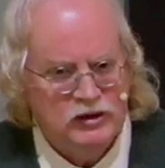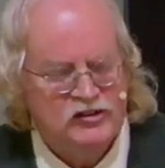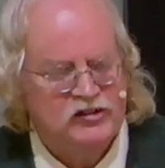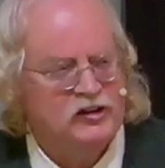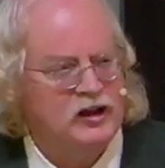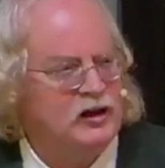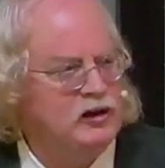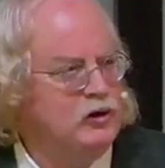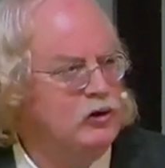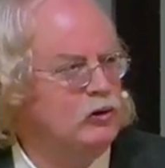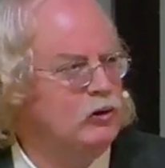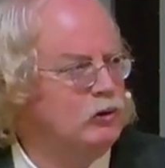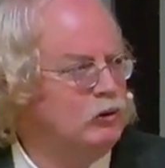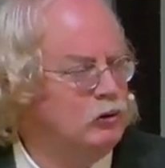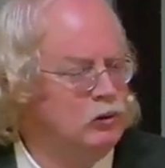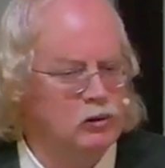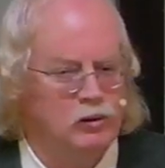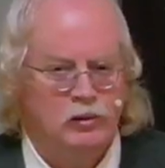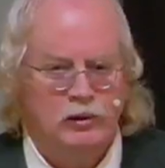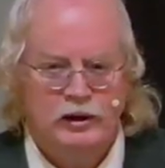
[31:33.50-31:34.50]
say you?
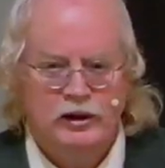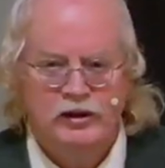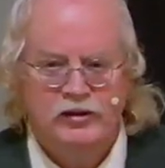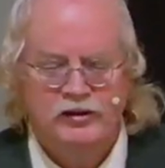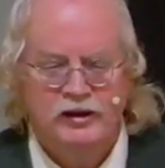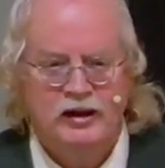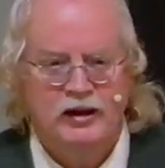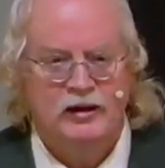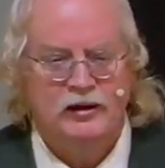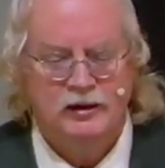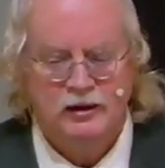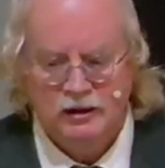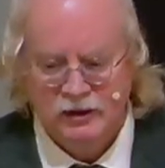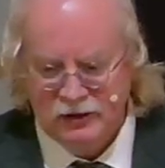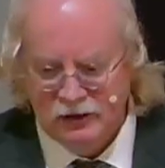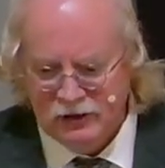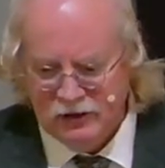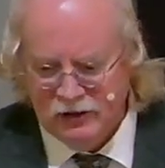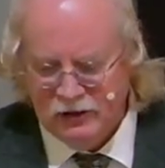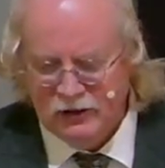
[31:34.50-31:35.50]
What do you think?
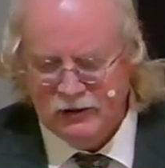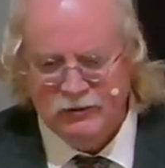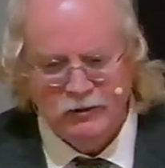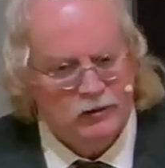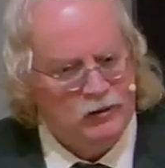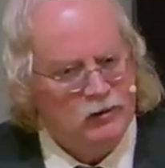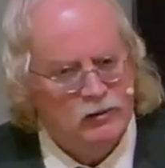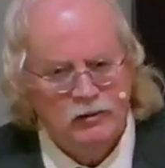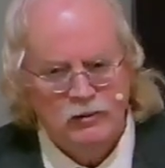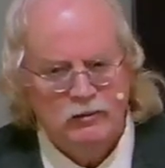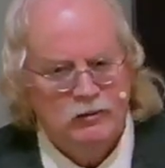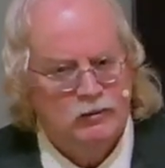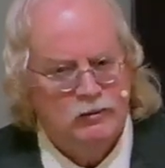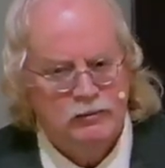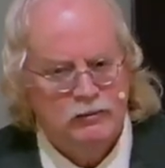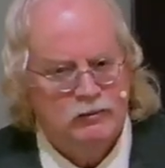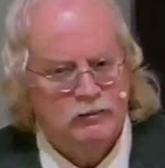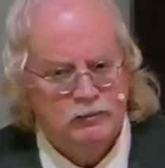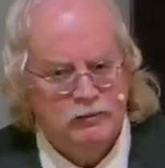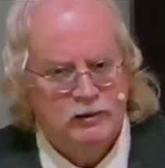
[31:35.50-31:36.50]

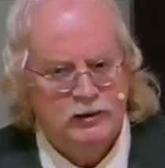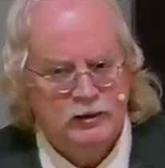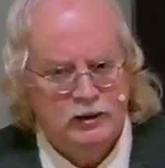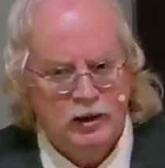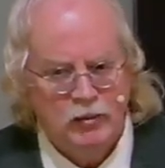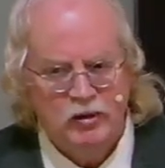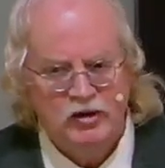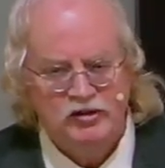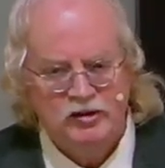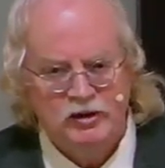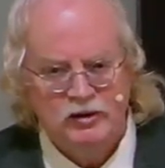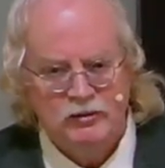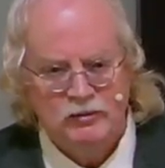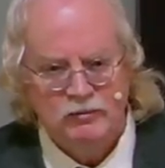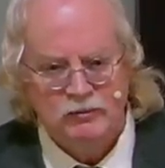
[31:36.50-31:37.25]
No, that wasn't,